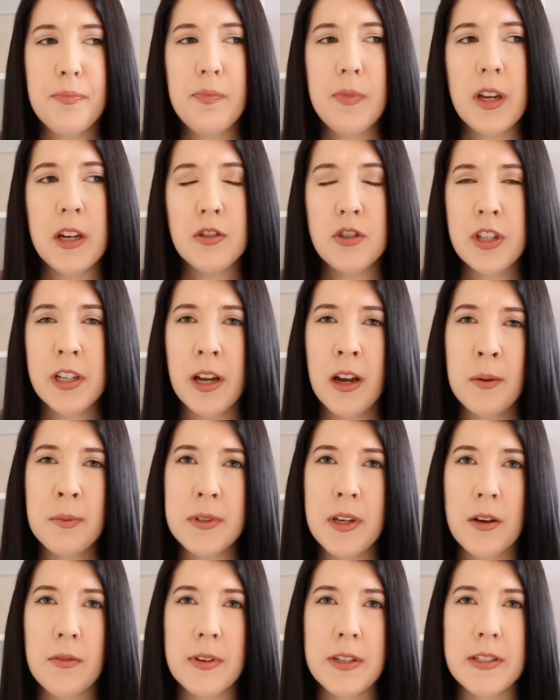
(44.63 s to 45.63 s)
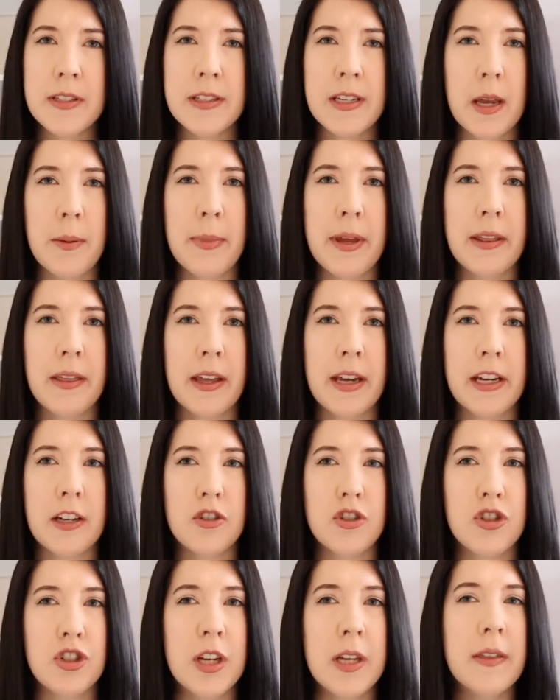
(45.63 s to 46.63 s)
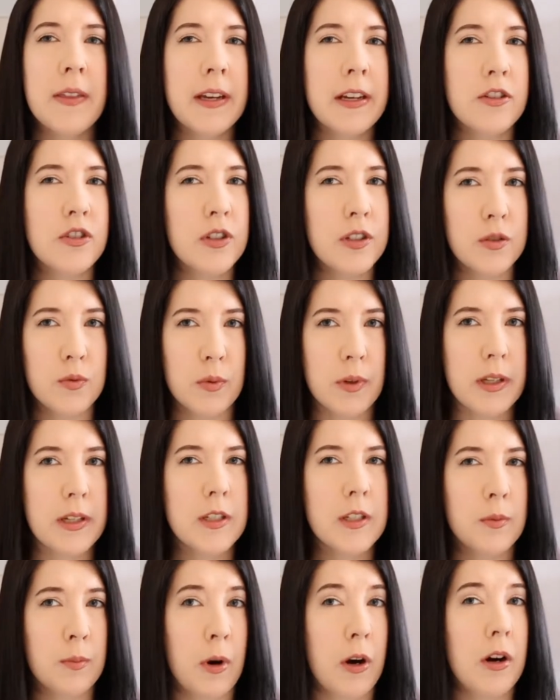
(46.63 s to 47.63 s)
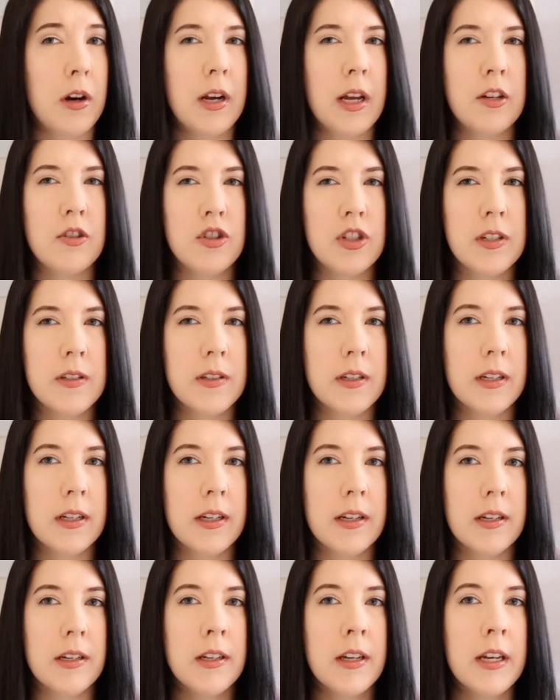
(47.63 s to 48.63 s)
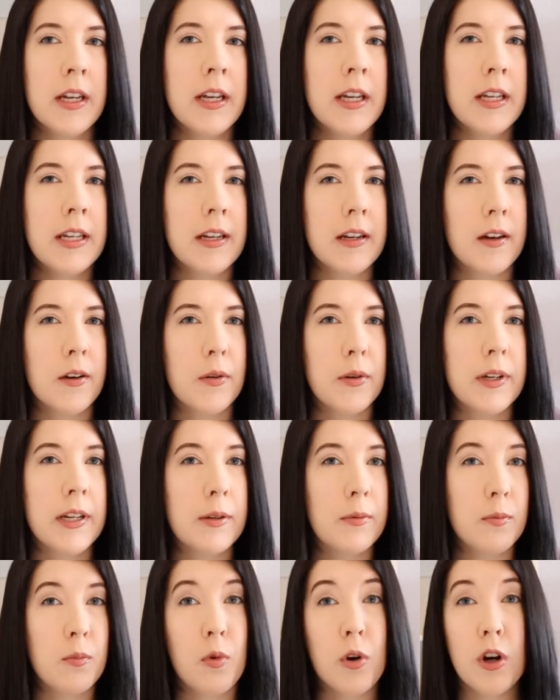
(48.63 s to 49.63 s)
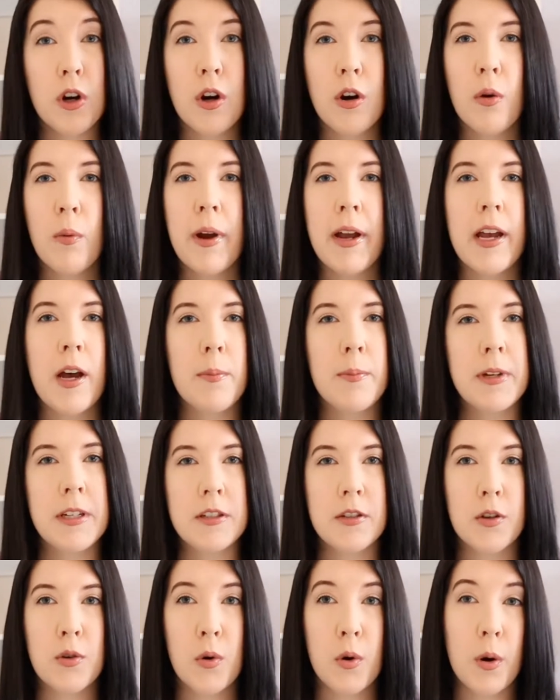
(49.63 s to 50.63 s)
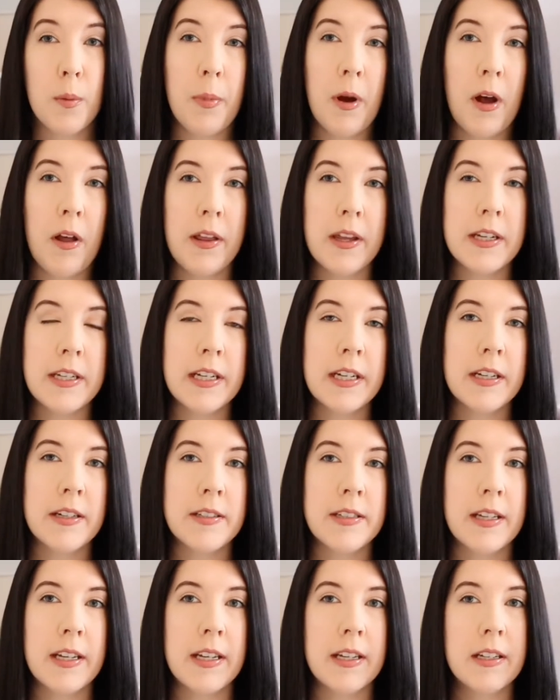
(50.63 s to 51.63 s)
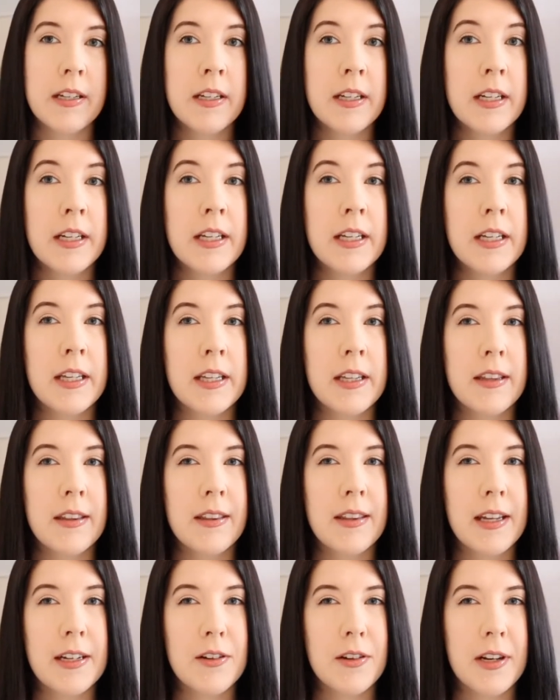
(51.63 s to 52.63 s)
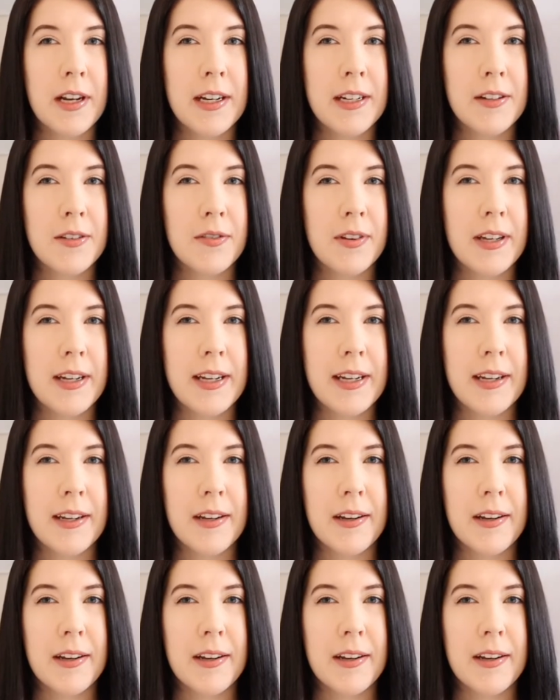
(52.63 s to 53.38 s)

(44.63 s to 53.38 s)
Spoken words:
she comes off as seeming like she thinks she's really smart and she's gonna, work her way up into court politics, and then you're kind of like,